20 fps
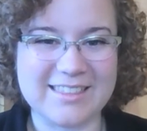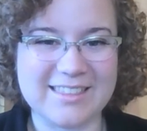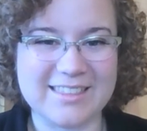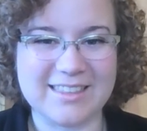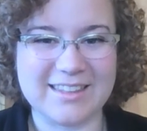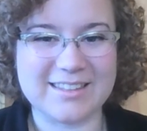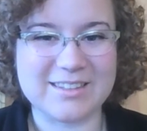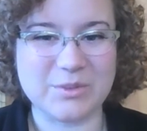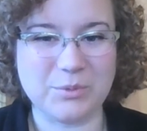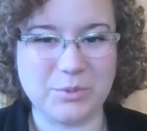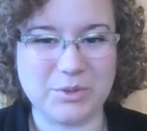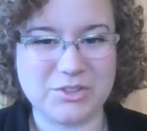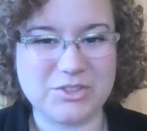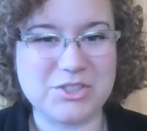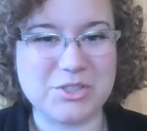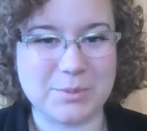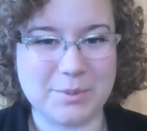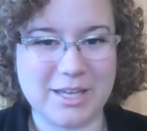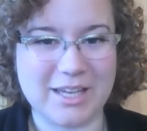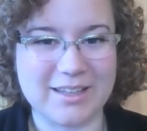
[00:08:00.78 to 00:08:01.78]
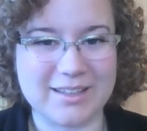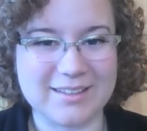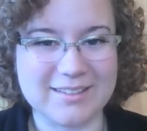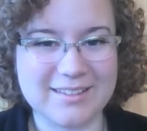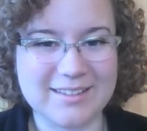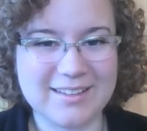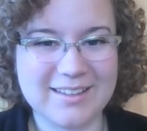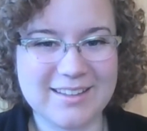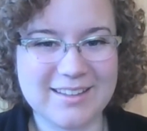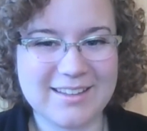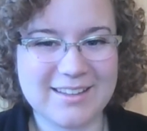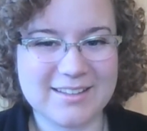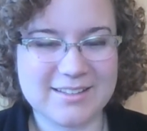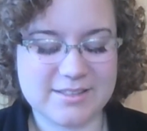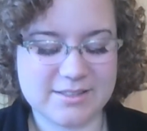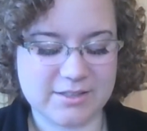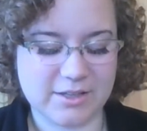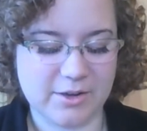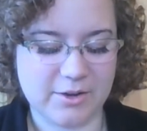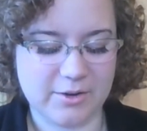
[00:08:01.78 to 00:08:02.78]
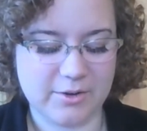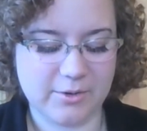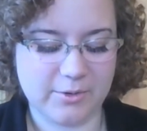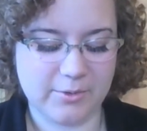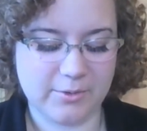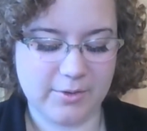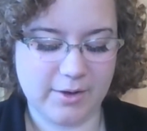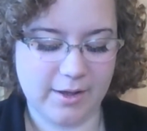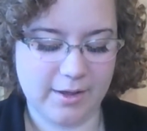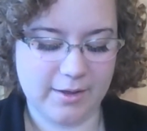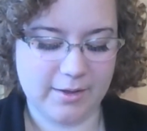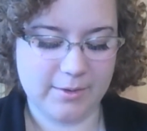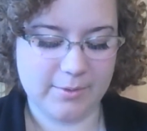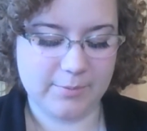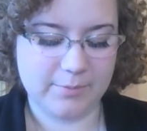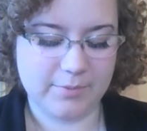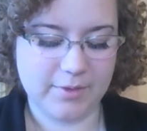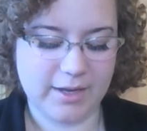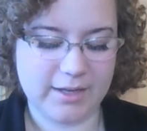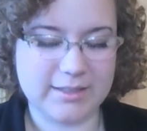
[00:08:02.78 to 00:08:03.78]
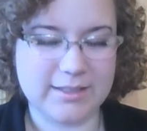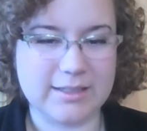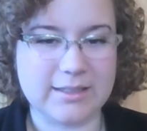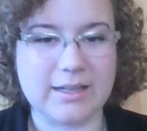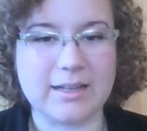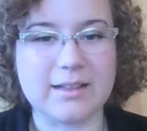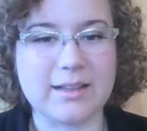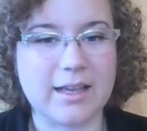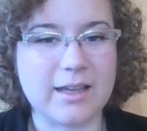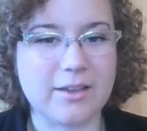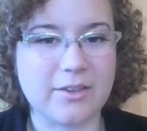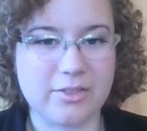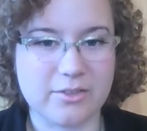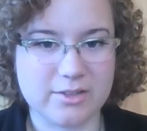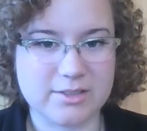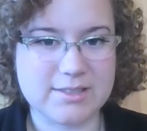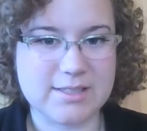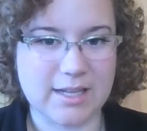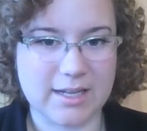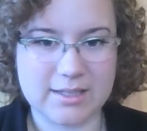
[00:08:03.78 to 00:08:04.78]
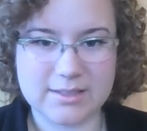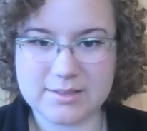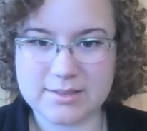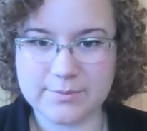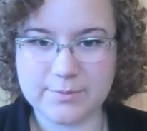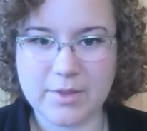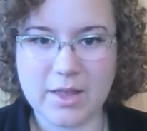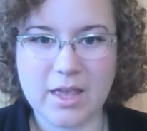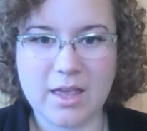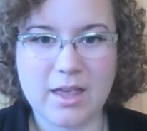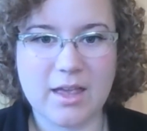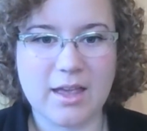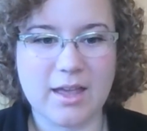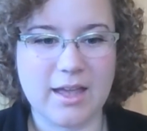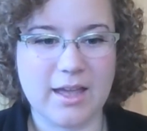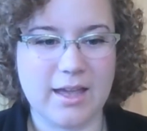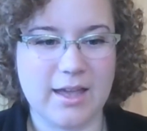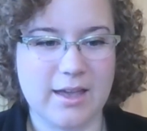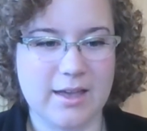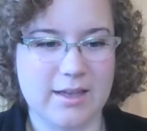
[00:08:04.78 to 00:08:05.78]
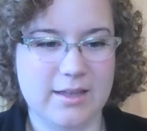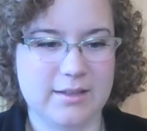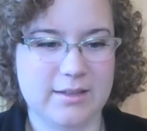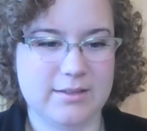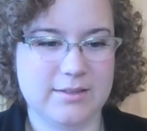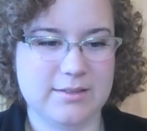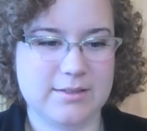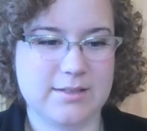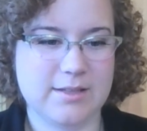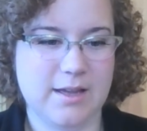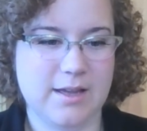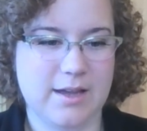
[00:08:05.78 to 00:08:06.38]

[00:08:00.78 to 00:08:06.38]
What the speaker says: this was too big. So, I needed, a 3rd size. And,